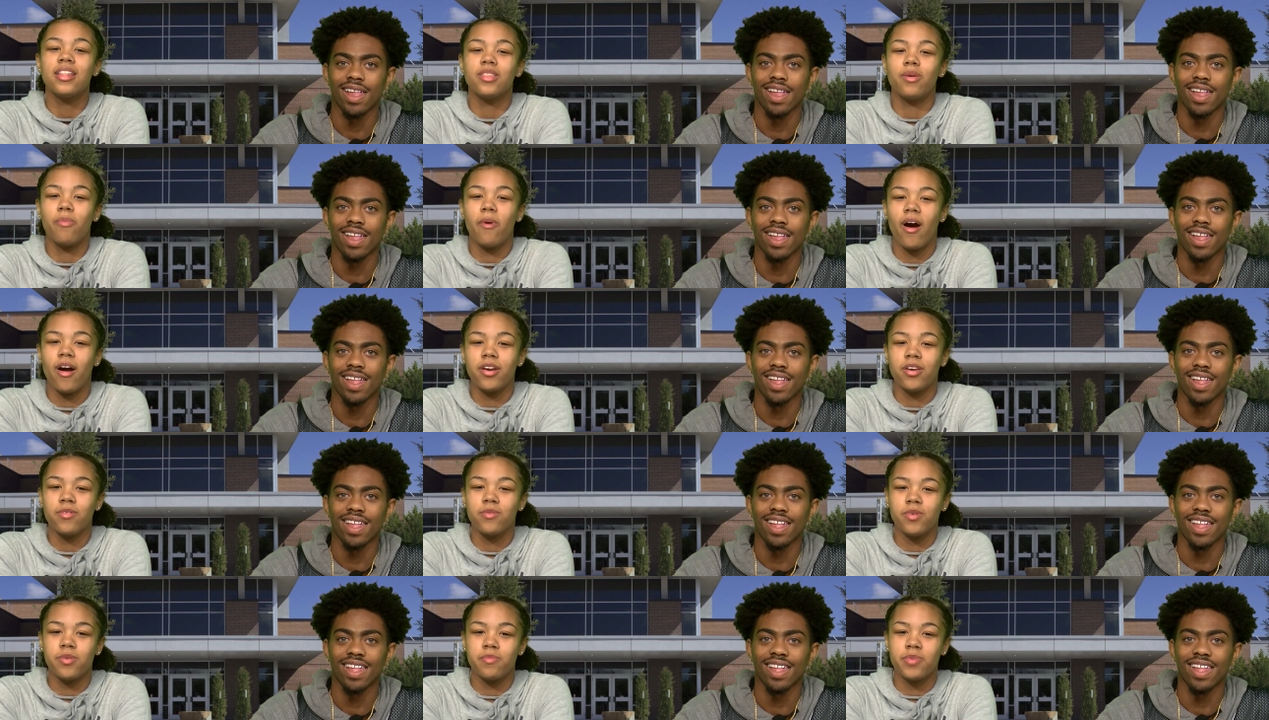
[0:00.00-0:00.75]
Speaker 1: The
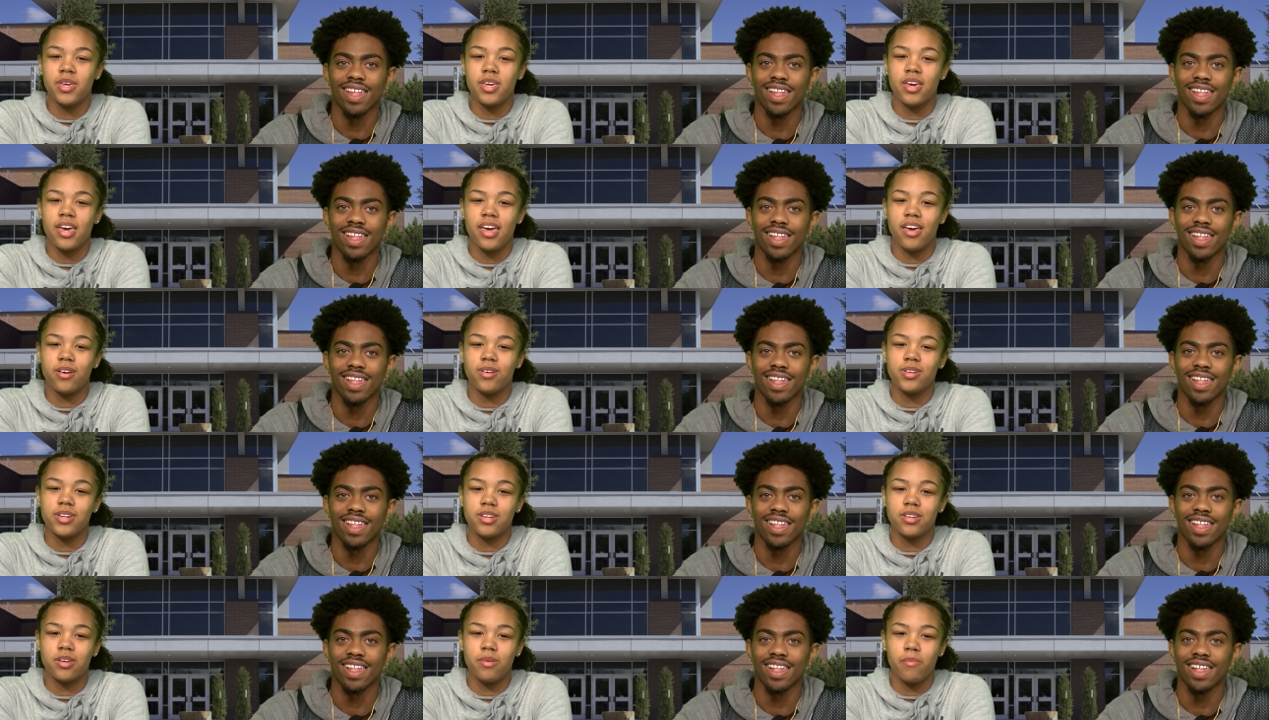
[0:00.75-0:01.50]
party will be
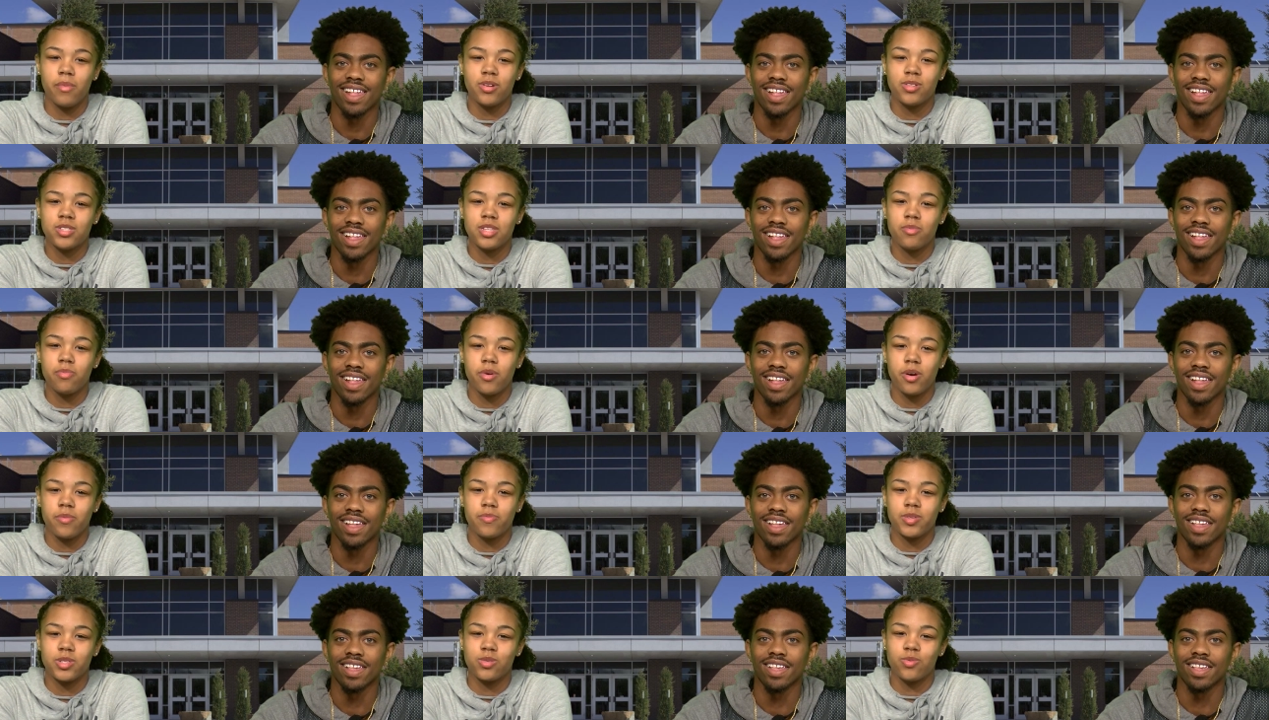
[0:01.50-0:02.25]
held in the
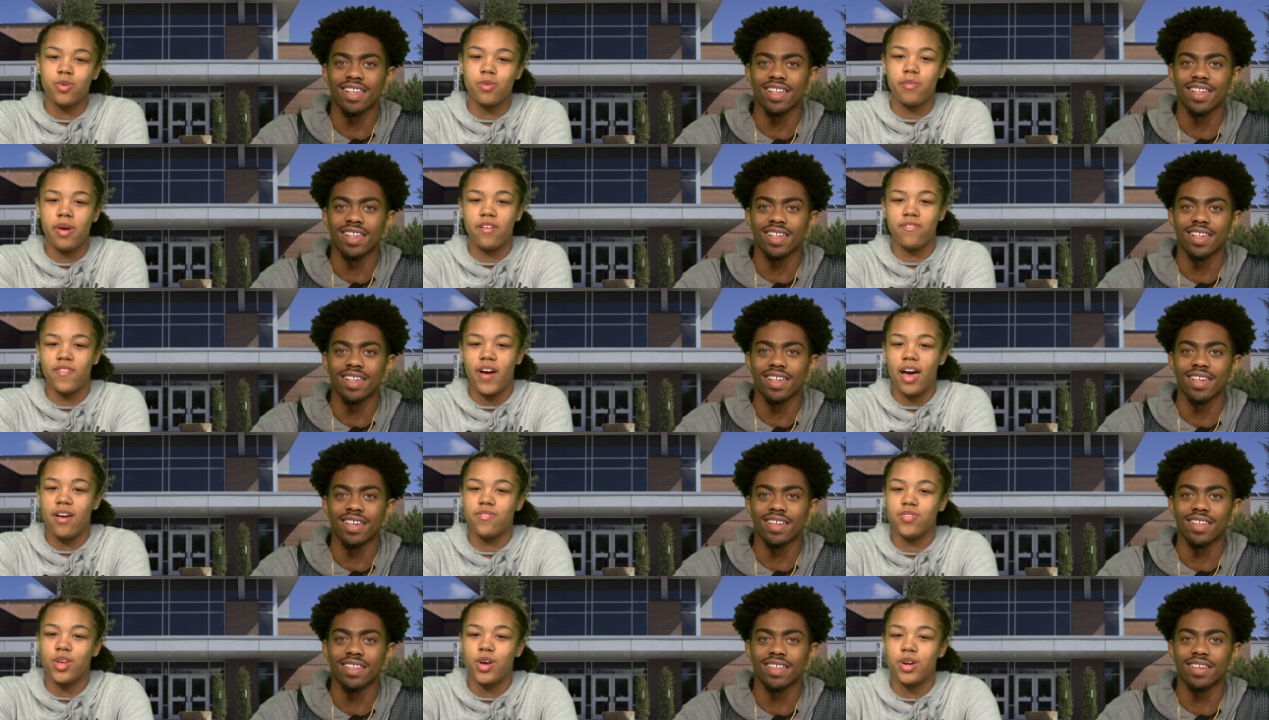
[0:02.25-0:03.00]
multipurpose room at
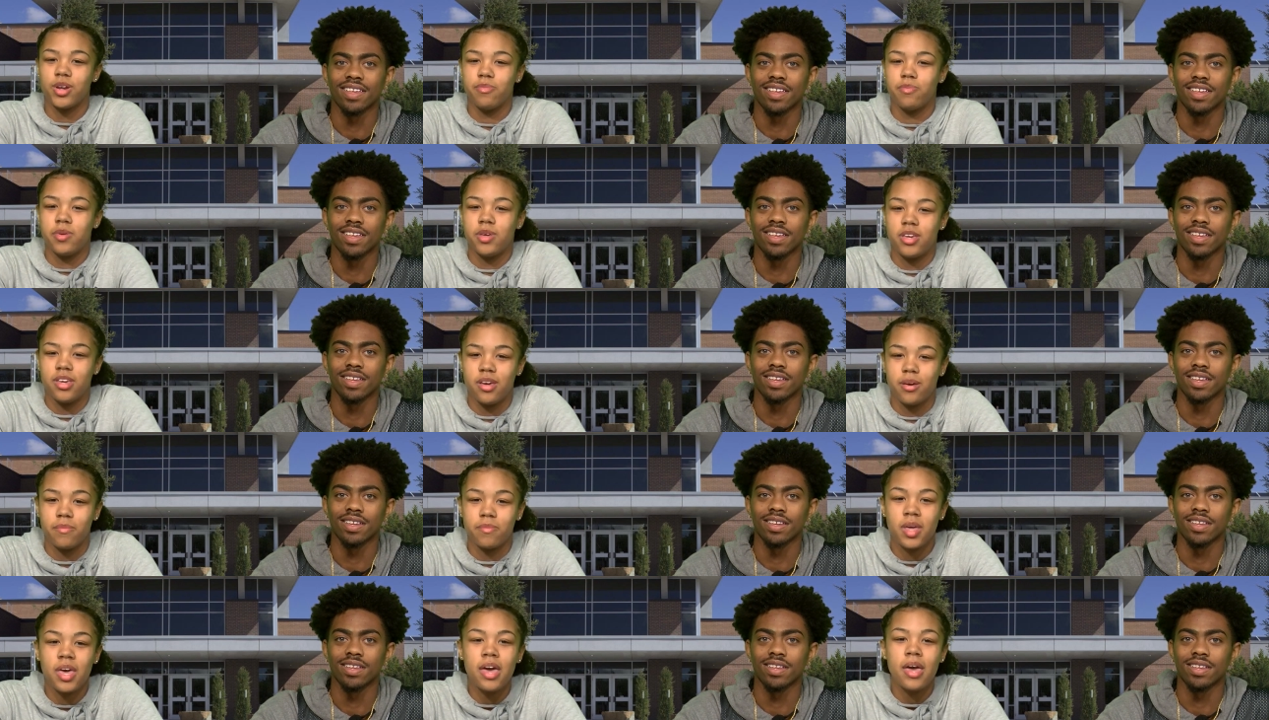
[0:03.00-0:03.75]
5.30
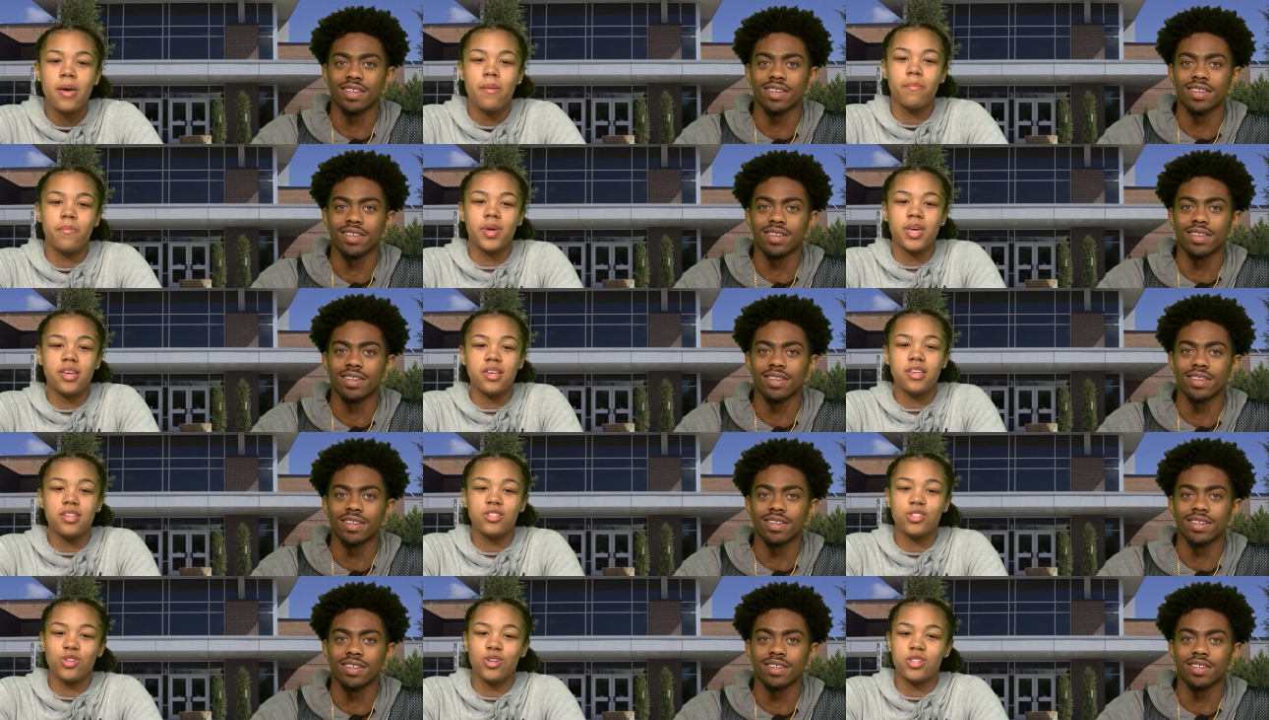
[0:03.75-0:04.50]
p.m.
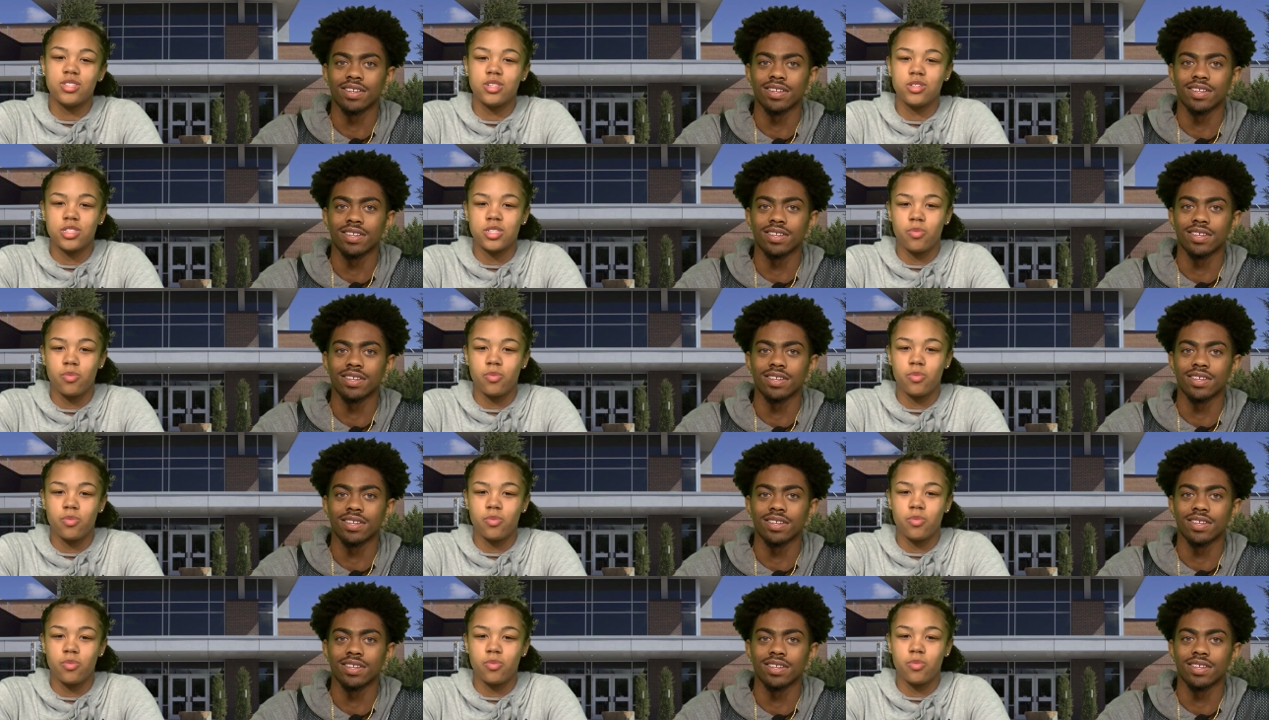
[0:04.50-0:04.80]
Be sure to